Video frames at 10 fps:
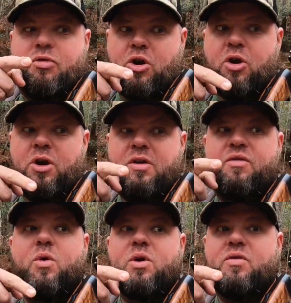30,
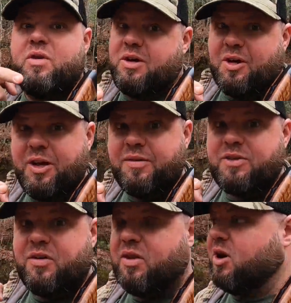40-foot
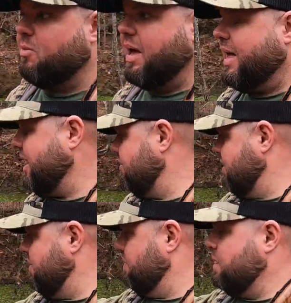cliffs over here behind
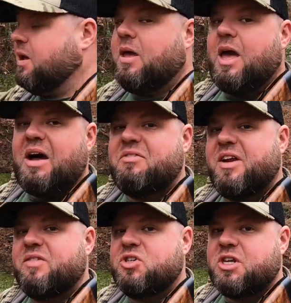me. I've
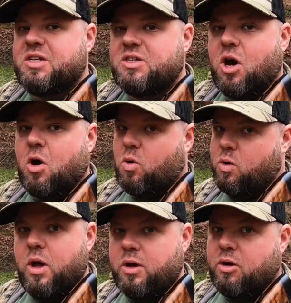never seen this
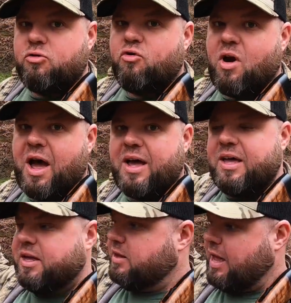hole go dry.
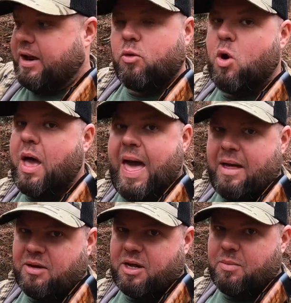I don't know
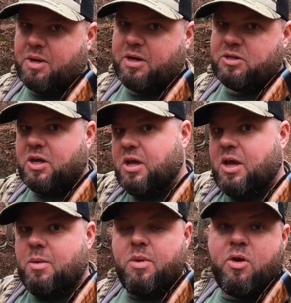how deep it is,
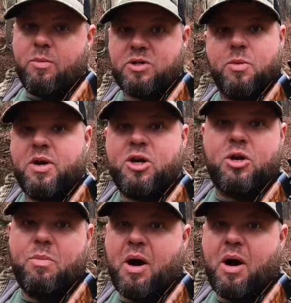but there must have been a good